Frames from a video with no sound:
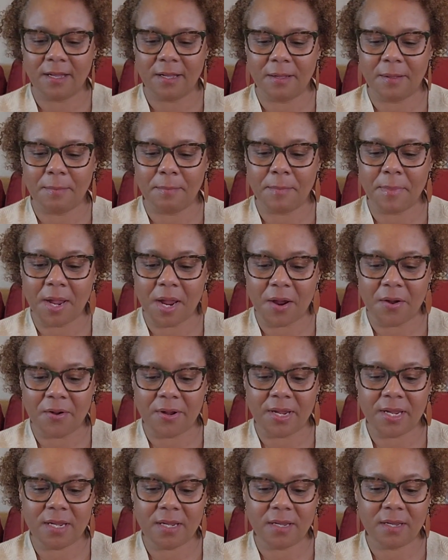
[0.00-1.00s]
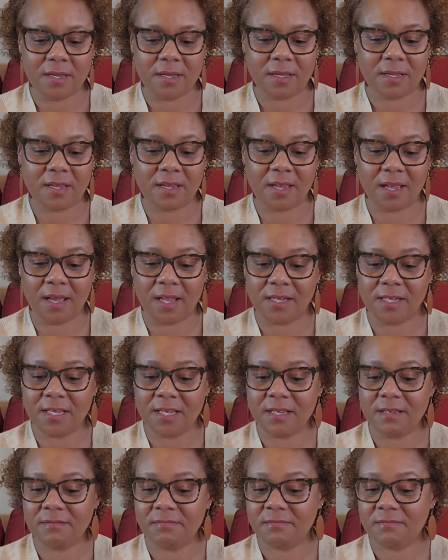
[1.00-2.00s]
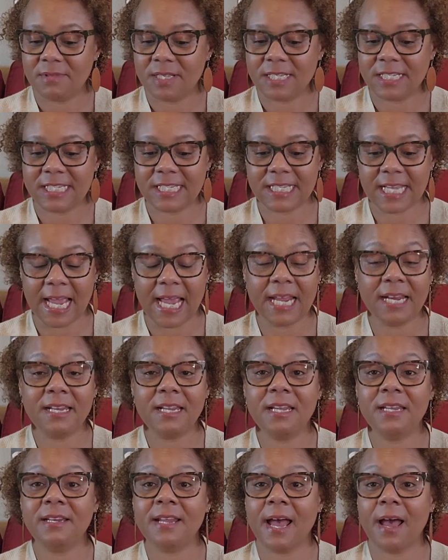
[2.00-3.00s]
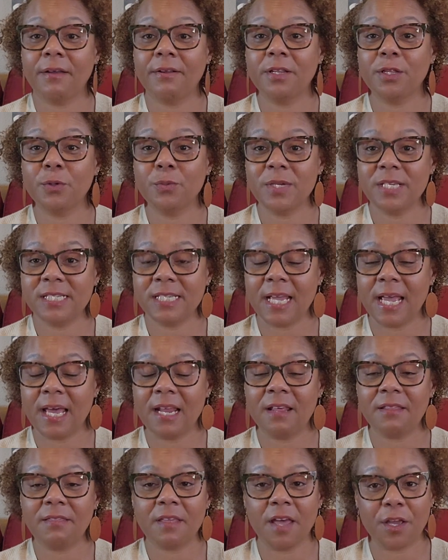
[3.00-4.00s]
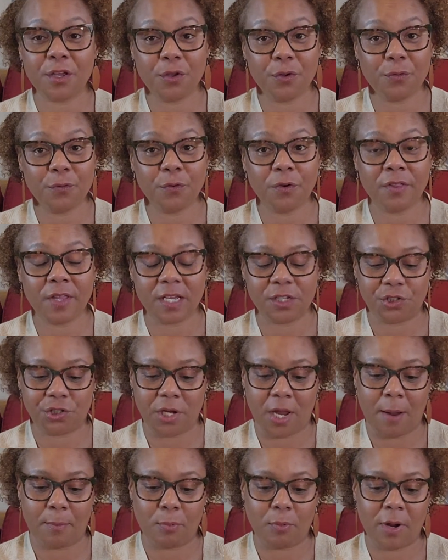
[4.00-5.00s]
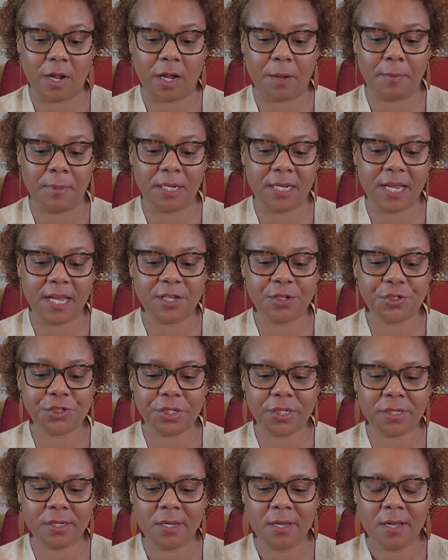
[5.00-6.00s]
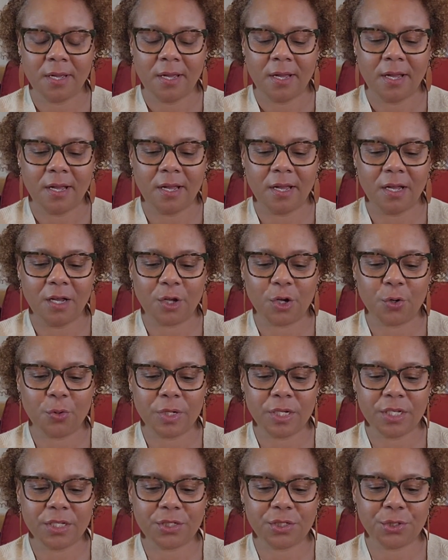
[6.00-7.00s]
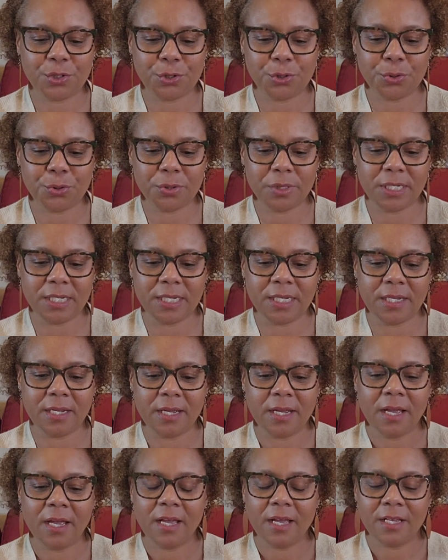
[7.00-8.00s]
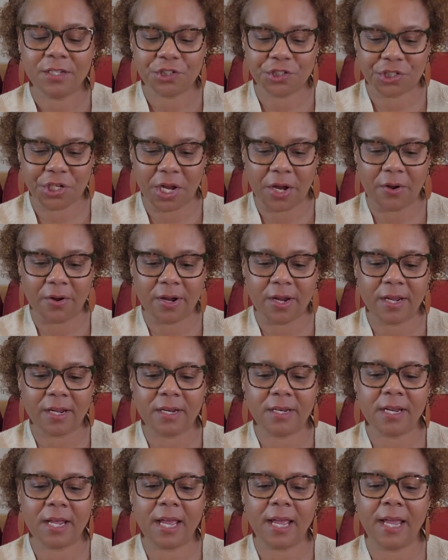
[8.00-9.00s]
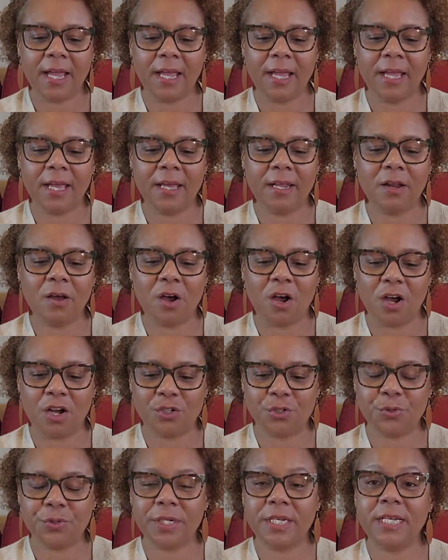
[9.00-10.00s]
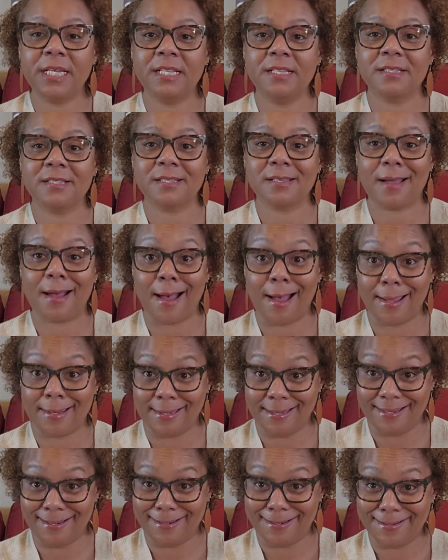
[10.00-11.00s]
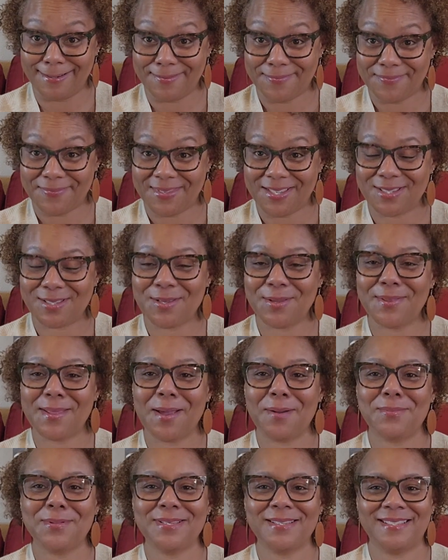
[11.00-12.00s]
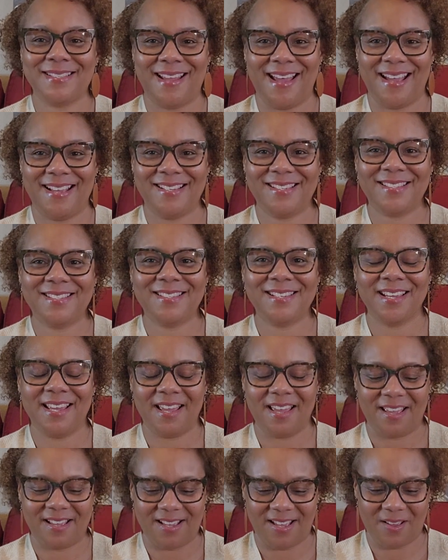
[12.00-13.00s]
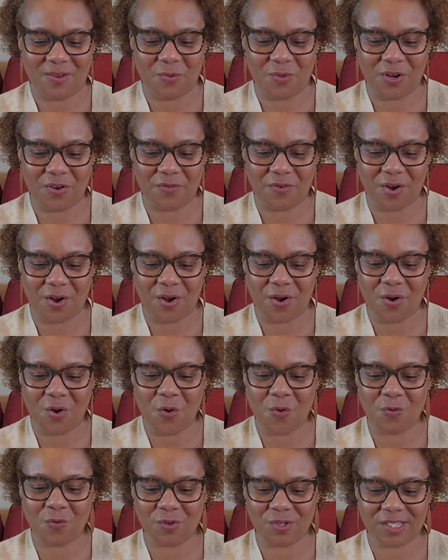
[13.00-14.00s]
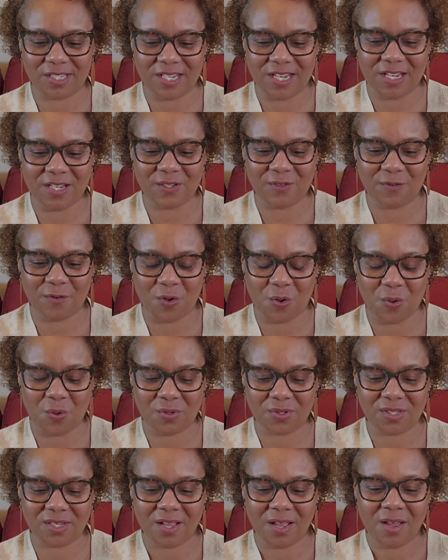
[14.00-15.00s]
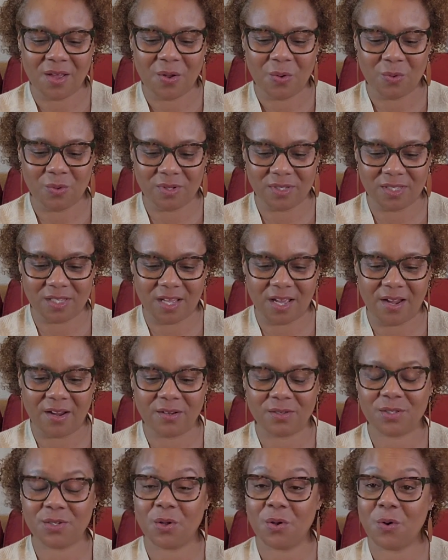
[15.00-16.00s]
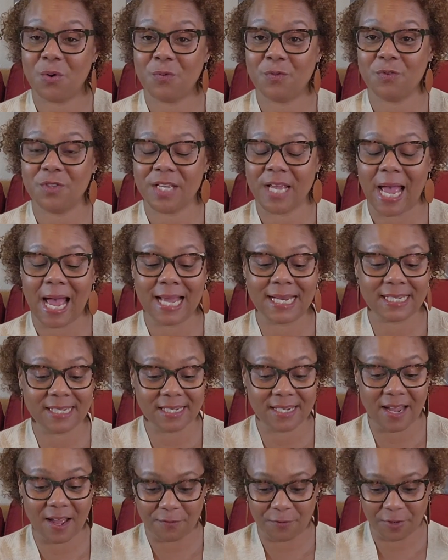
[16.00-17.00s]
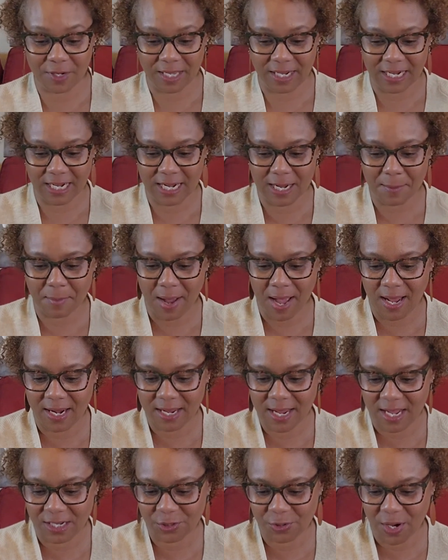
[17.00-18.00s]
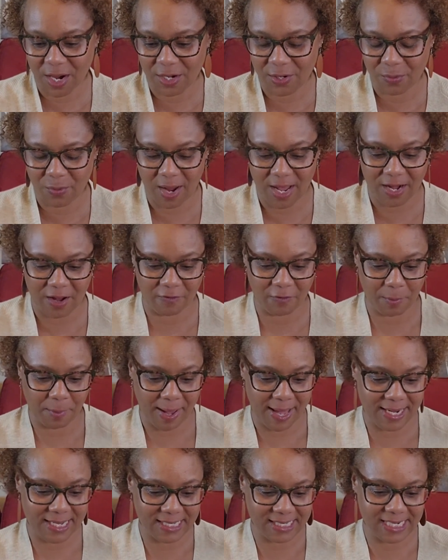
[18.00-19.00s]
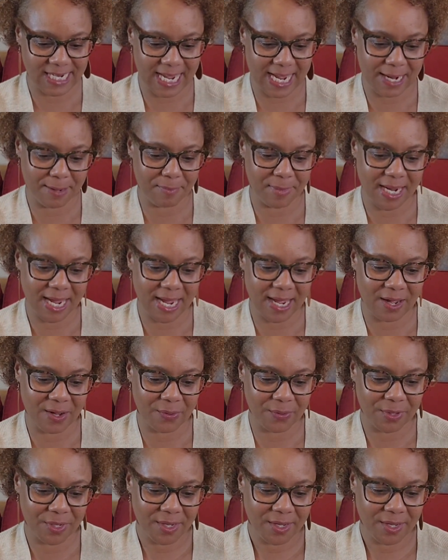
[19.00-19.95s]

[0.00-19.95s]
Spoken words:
Mary, Kelly, Sandy down in Louisiana. Thank you for that shop recommendation. Chris, Julie, Sharon, and Audrey in Scotland. So that was nice to one of our overseas folks was there. So hopefully I did not forget anybody. I tried to write everybody's name down.